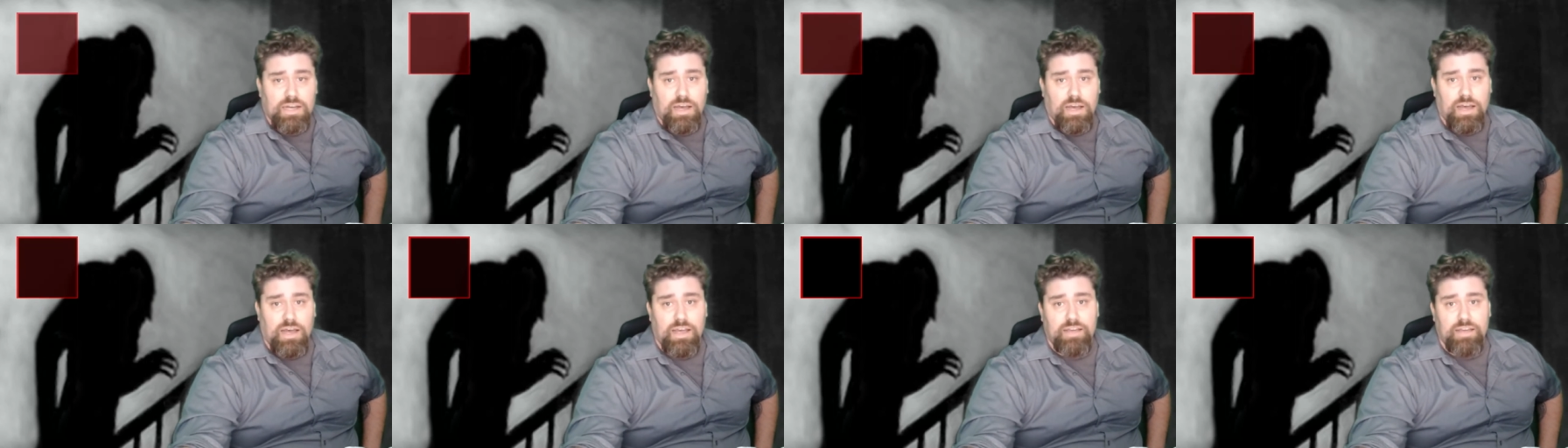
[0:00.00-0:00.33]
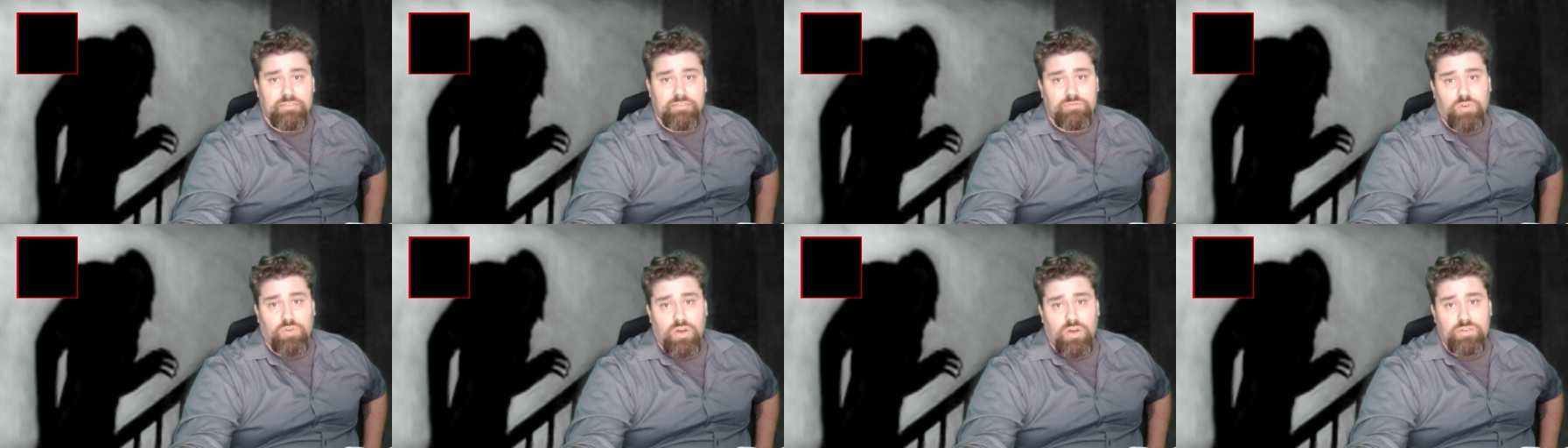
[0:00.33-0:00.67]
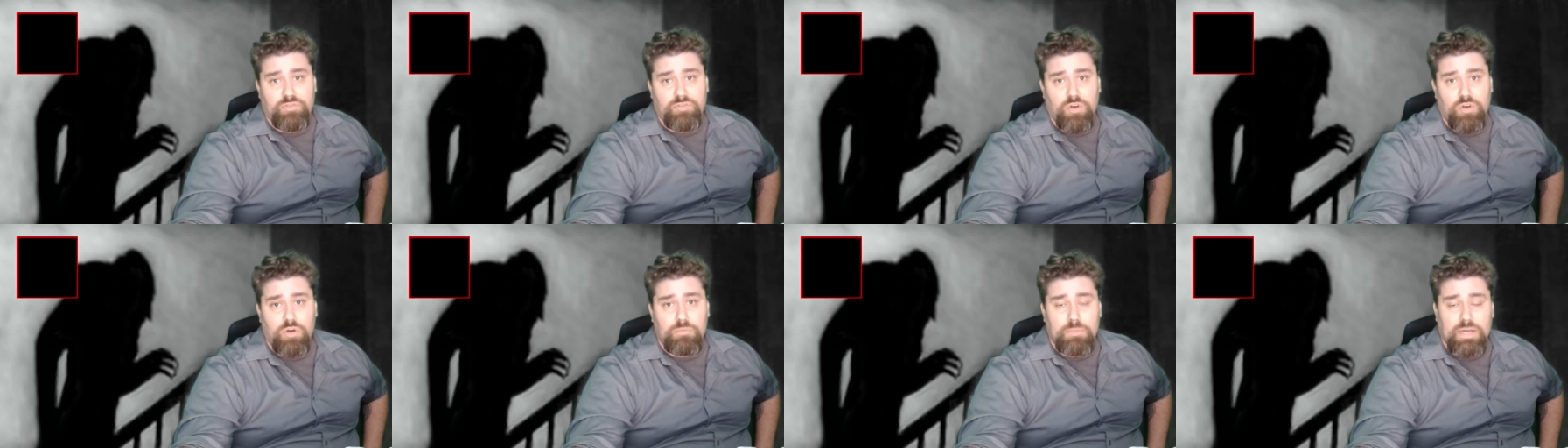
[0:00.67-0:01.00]
I am
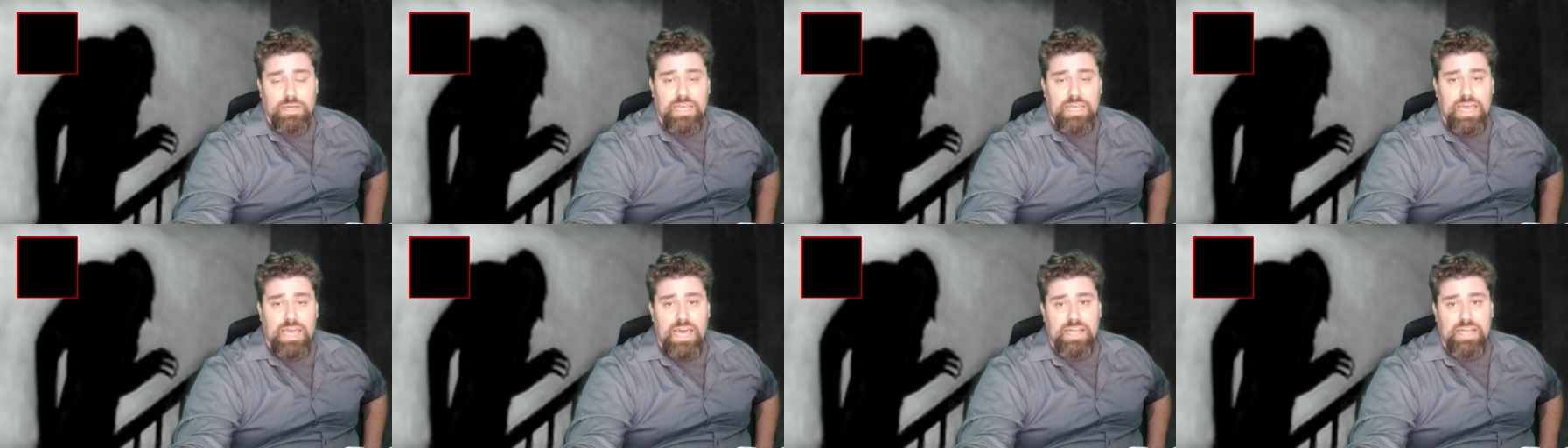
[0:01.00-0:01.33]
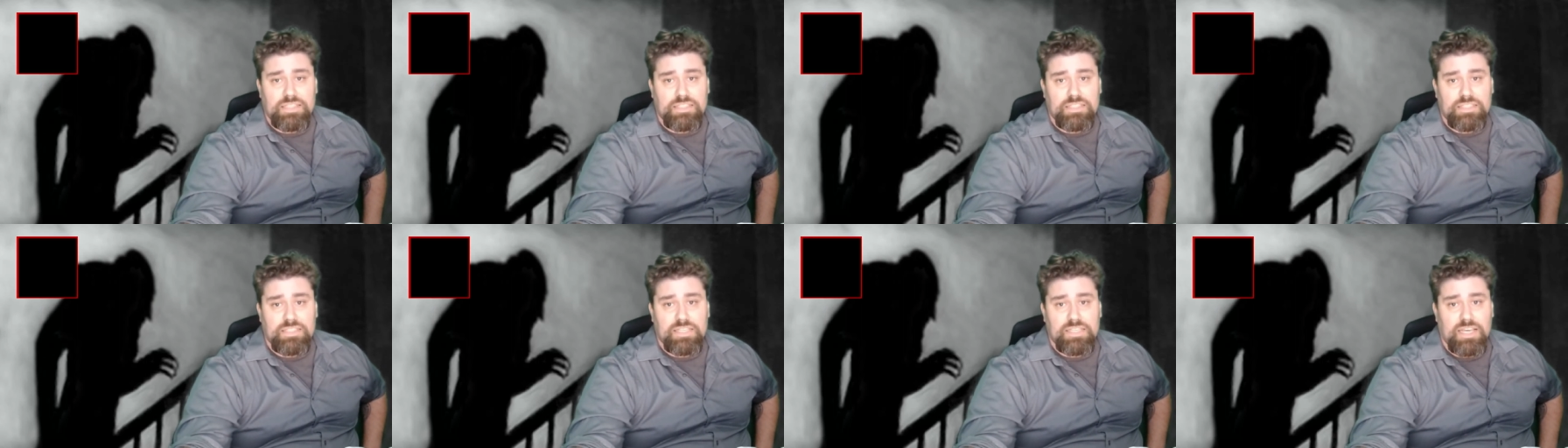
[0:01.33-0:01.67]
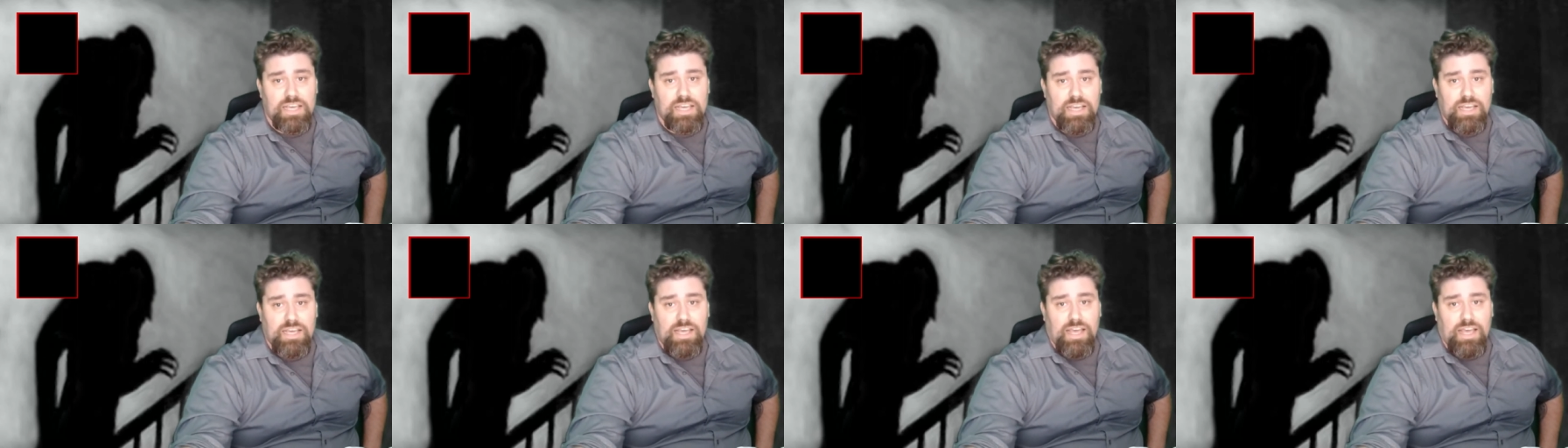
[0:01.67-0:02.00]
Voivode Mekhet,
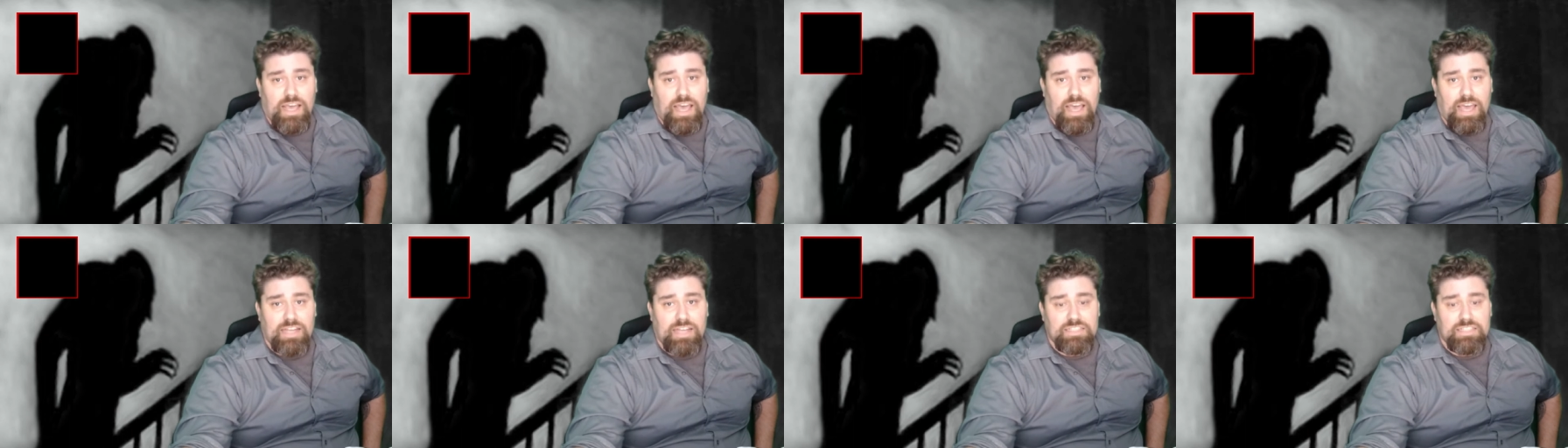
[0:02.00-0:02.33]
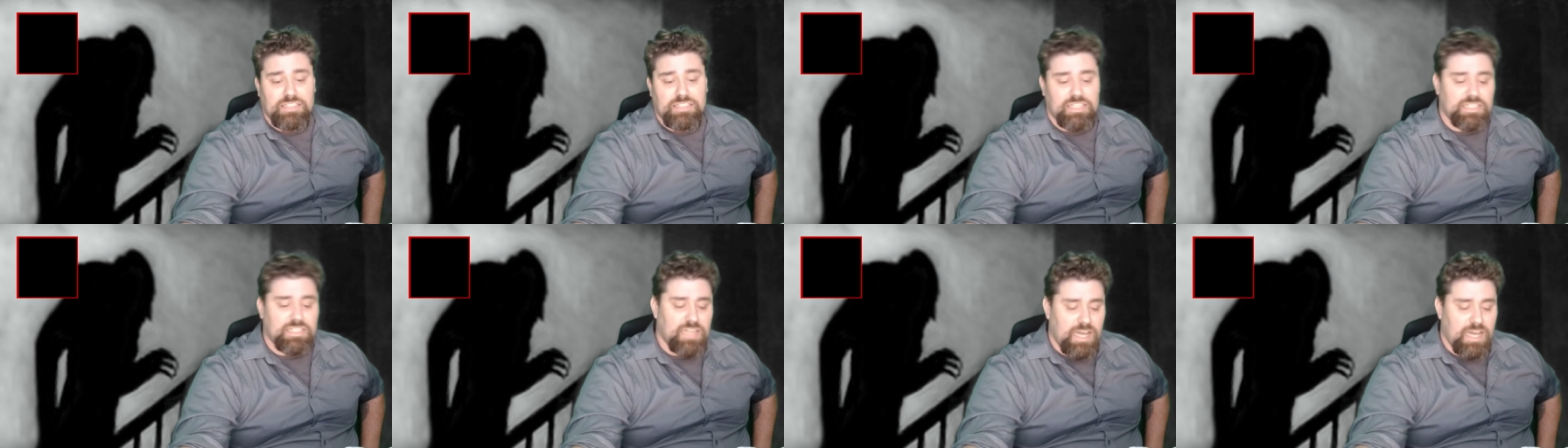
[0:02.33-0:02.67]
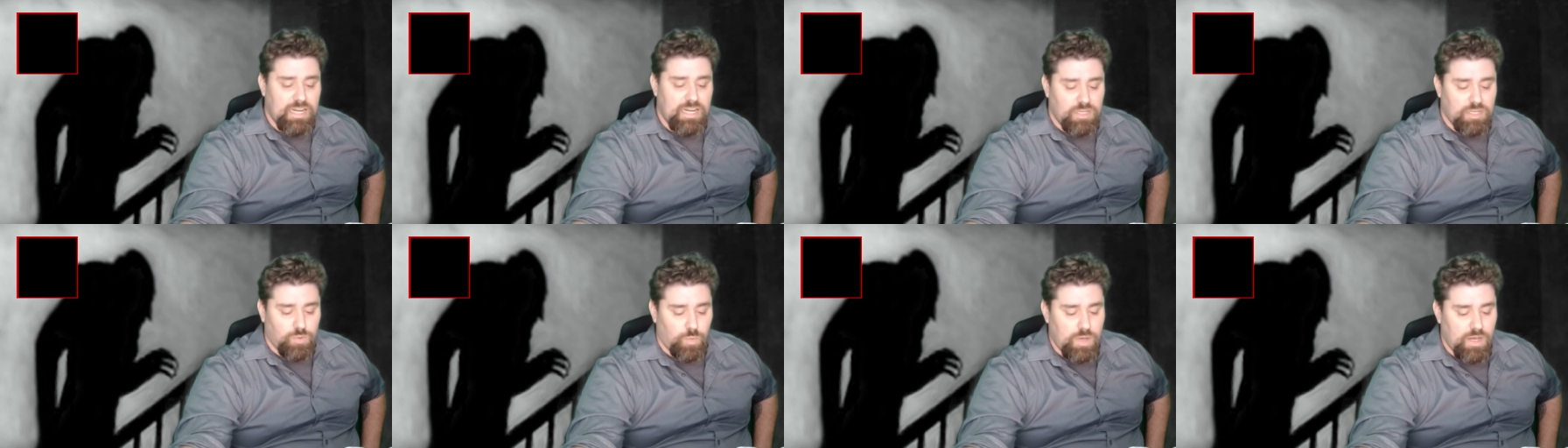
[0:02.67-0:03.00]
and
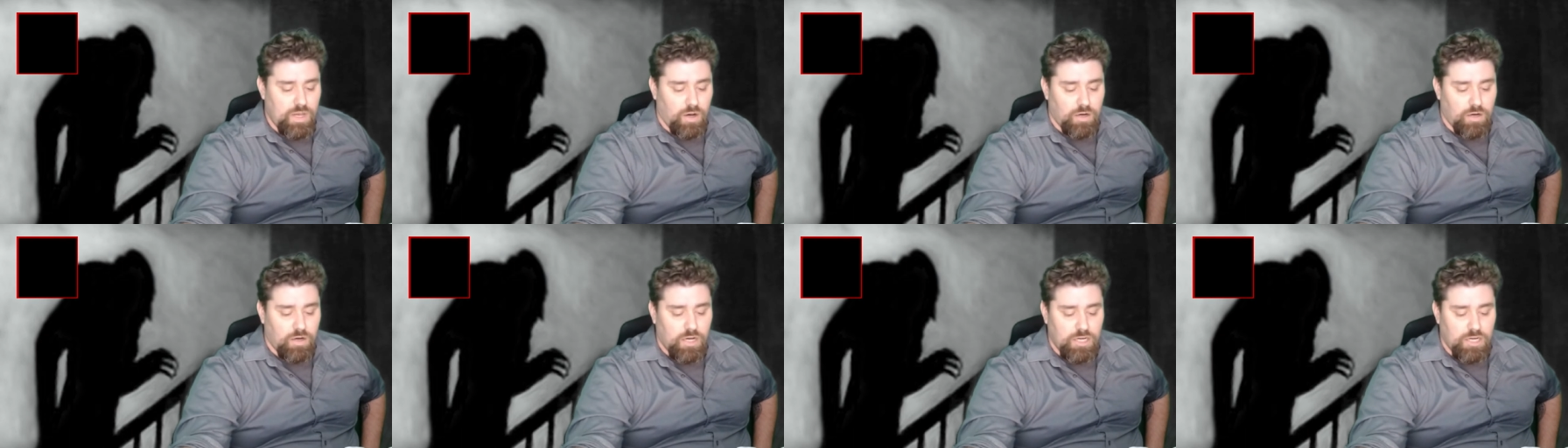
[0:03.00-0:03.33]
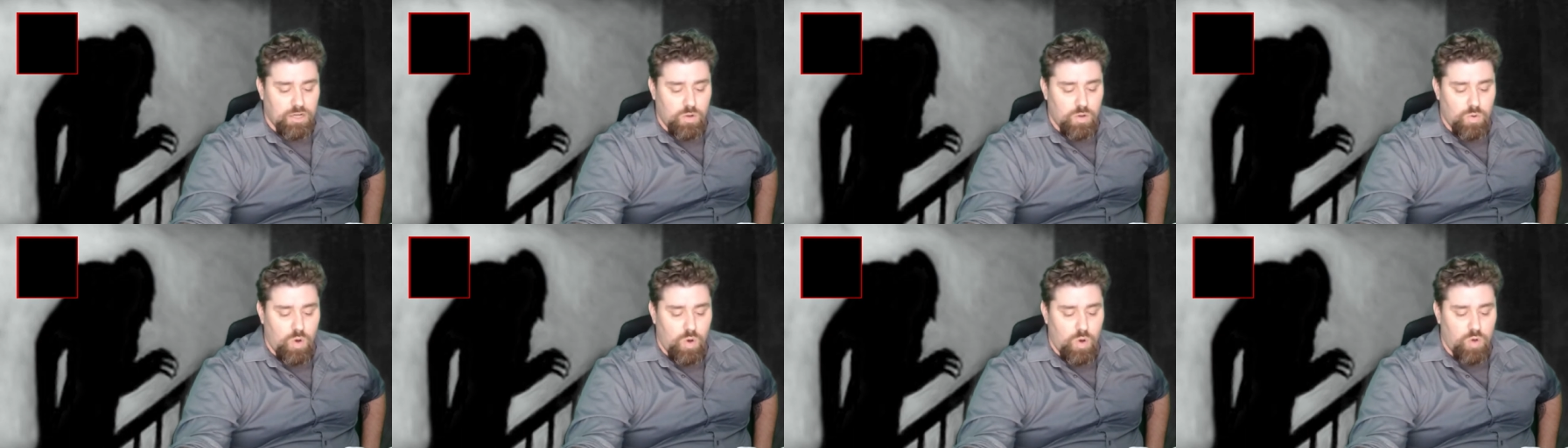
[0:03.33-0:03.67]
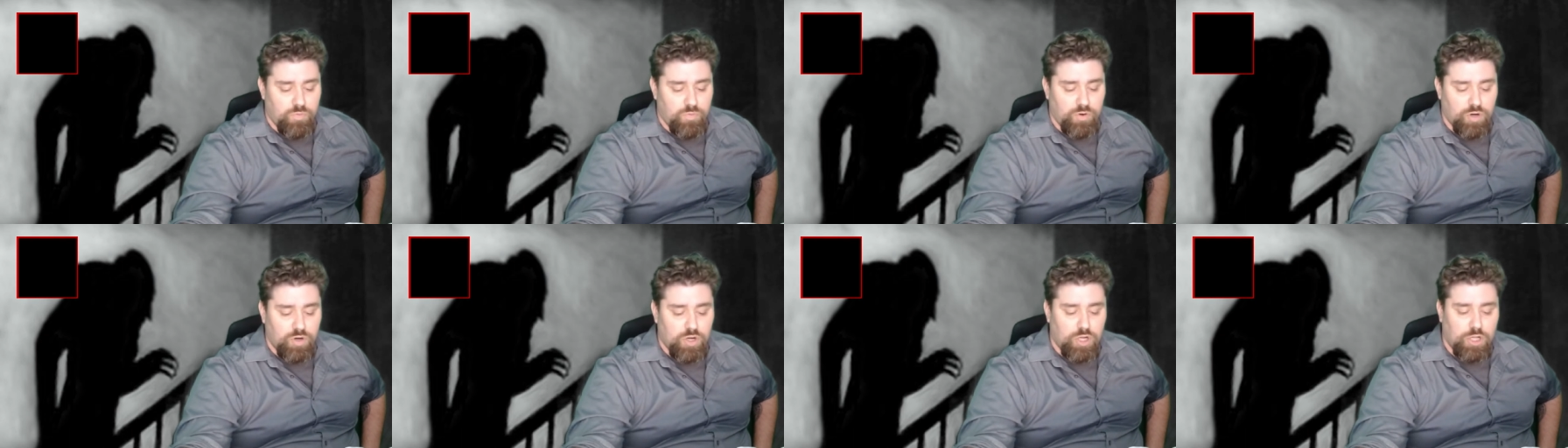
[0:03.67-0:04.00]
tonight we are going to go
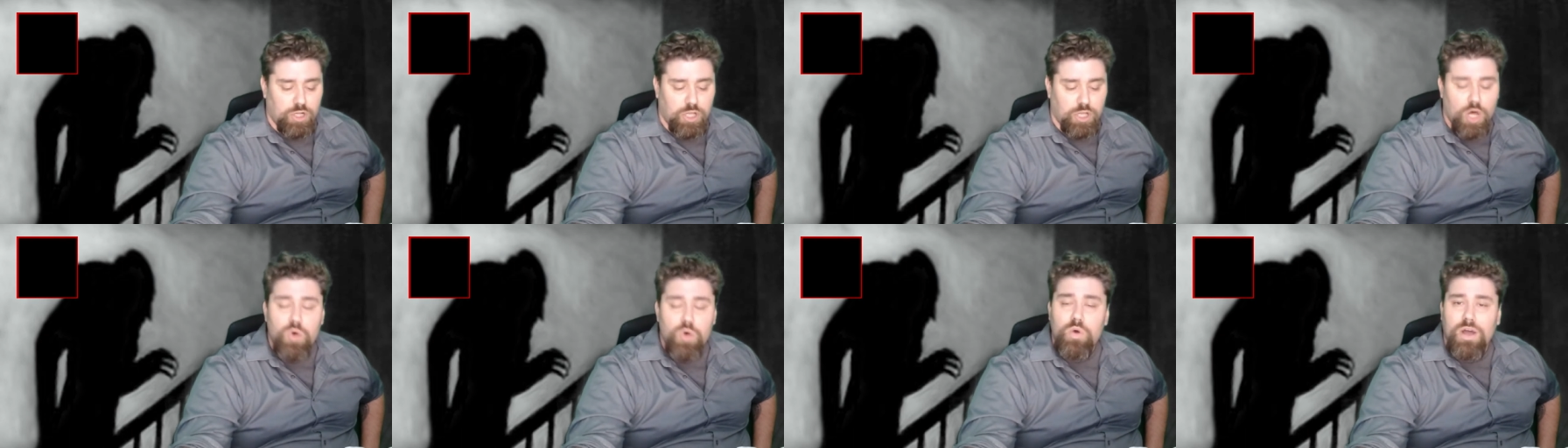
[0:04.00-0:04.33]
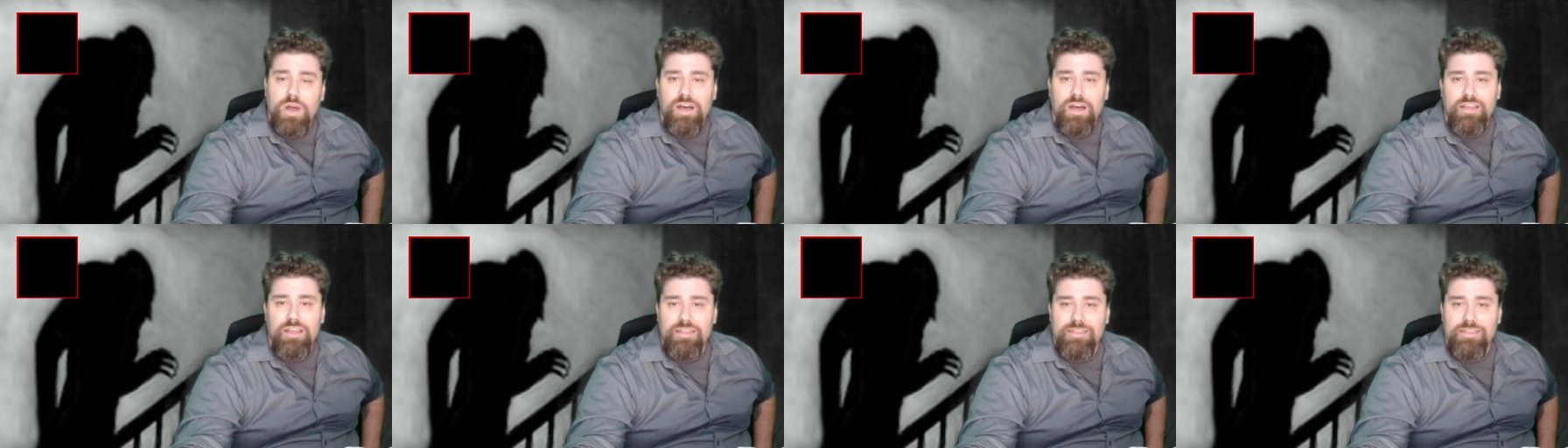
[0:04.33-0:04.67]
over Cloak